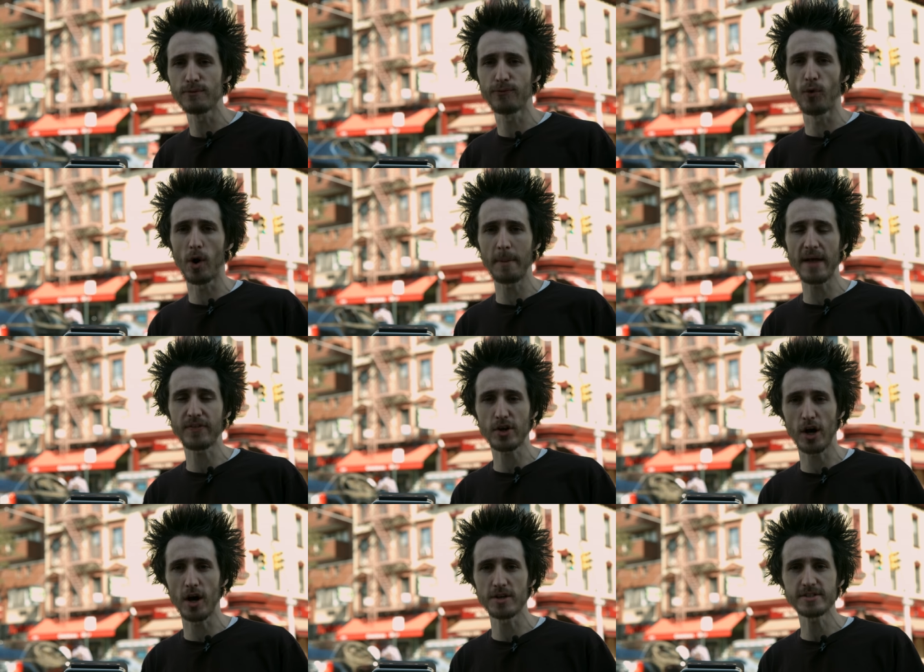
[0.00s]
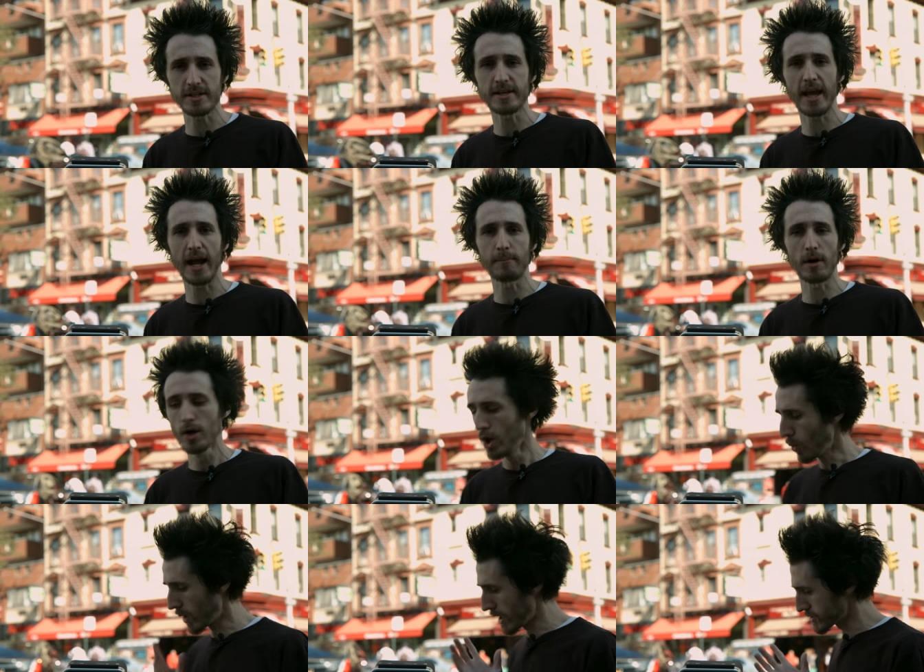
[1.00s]
format the cards in camera.
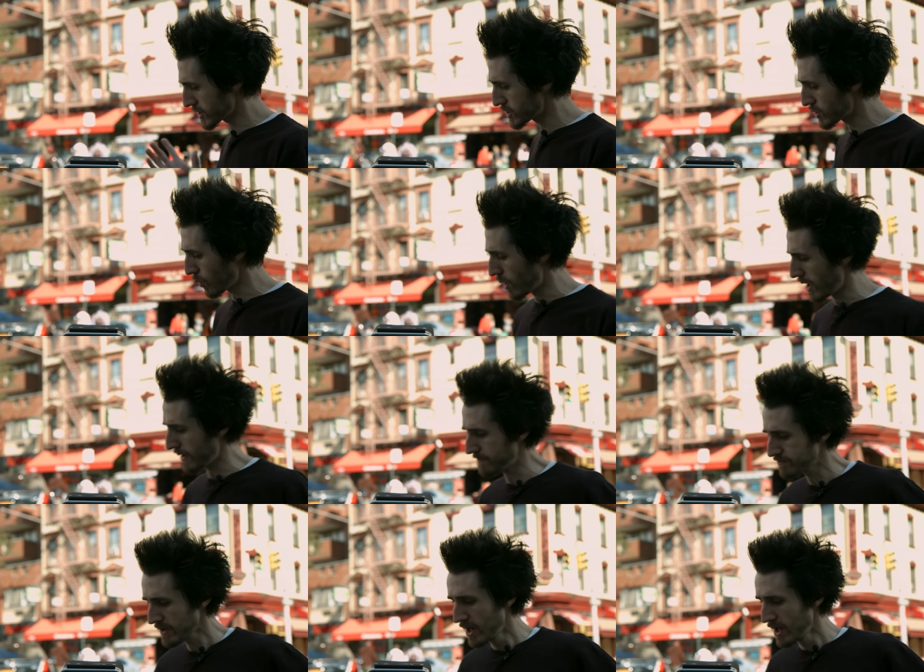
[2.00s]
What else could you want?